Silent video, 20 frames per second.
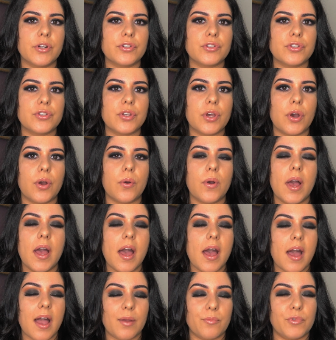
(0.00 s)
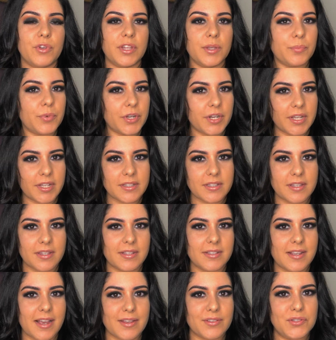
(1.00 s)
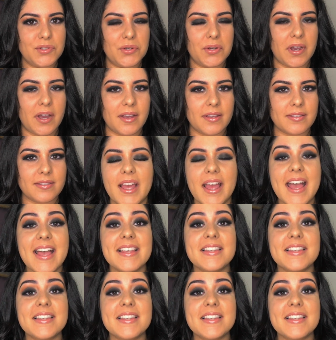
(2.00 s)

So I'm really putting it to the test, you guys.